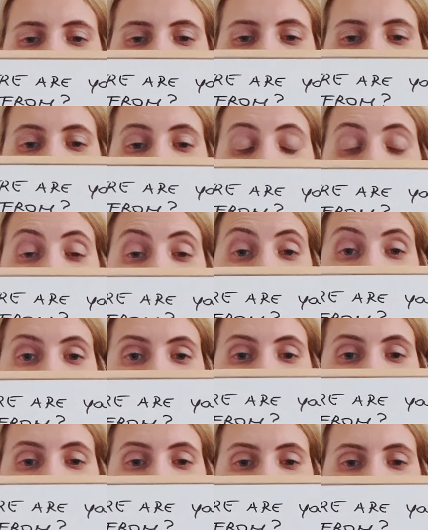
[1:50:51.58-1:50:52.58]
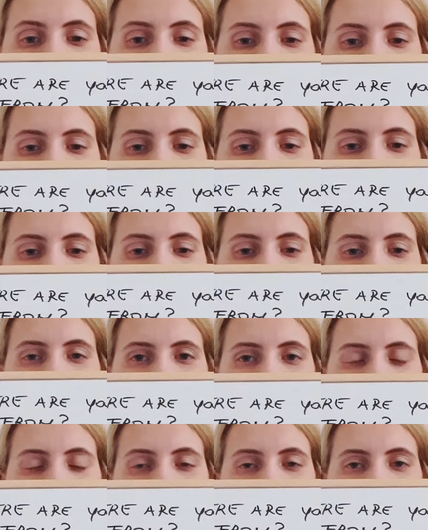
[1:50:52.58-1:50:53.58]
you can say it like this.
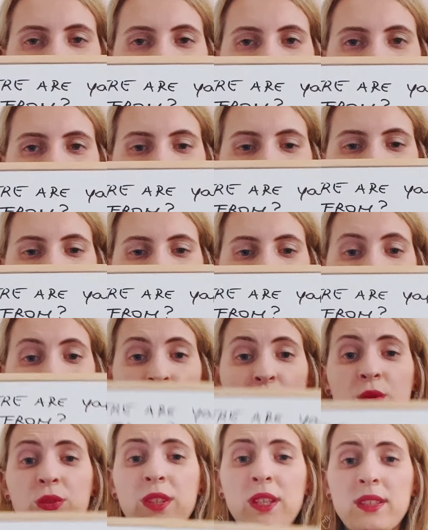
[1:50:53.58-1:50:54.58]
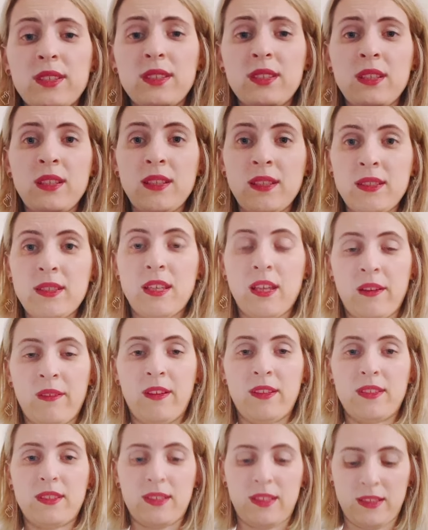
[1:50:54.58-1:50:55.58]
Otkuda si? Iz
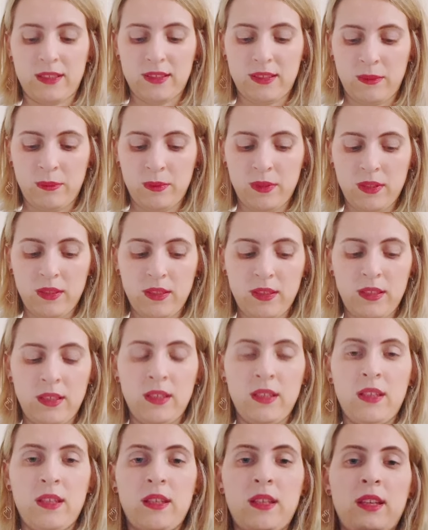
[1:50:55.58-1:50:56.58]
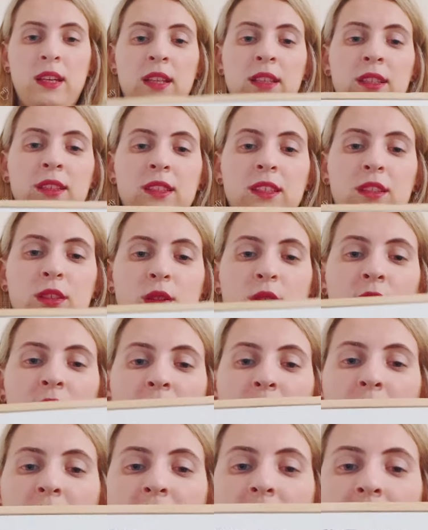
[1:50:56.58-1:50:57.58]
Hrvatske sam. And it is
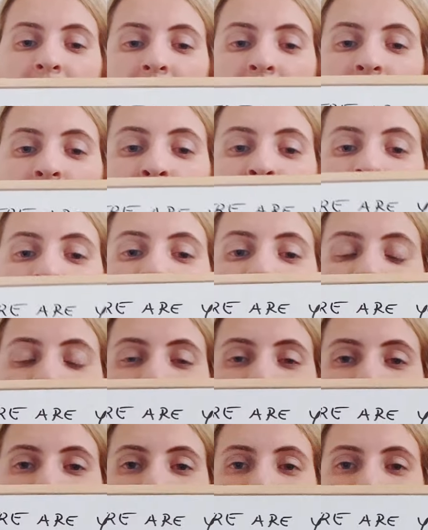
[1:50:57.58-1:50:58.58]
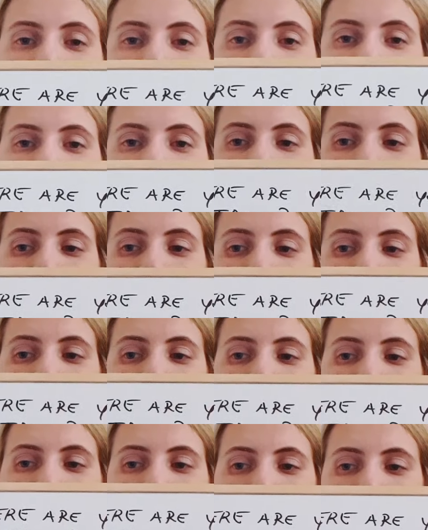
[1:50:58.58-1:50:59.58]
correct, because you can also start
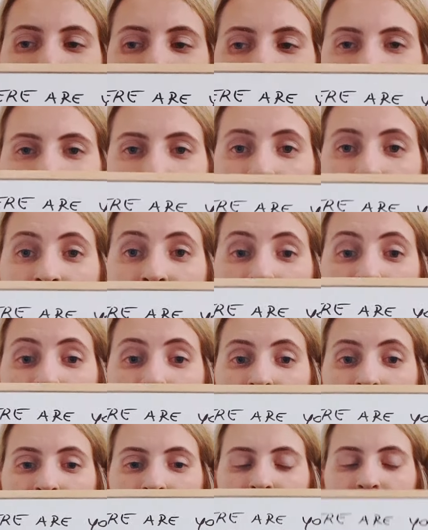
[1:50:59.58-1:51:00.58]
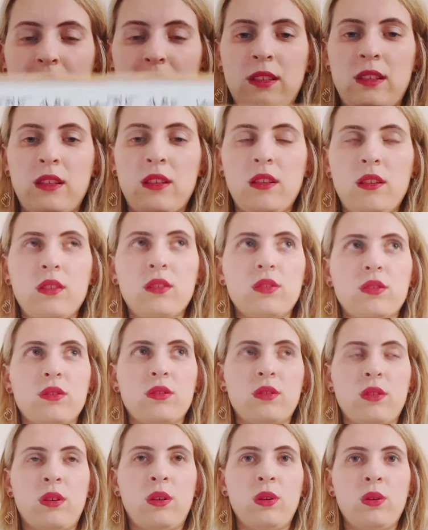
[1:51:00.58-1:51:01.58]
with preposition in this case.
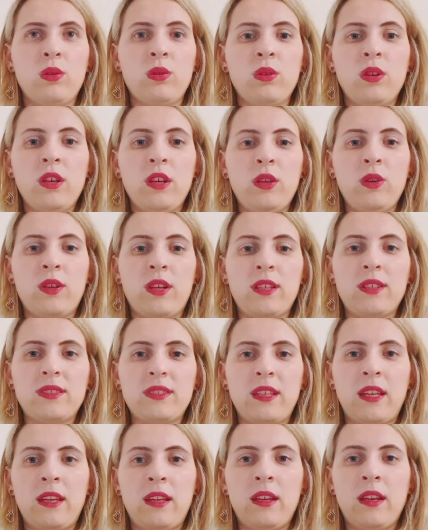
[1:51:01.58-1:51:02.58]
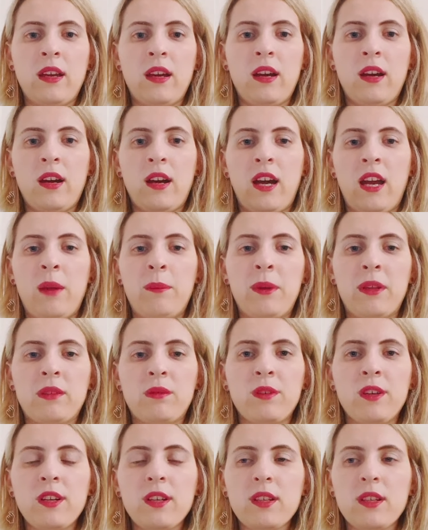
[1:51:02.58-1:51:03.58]
So you can say I'm
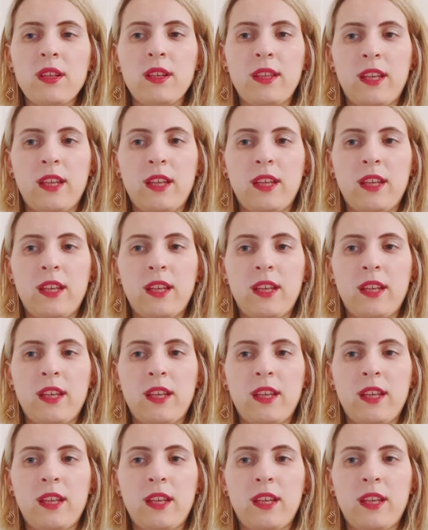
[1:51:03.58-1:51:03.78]
at work,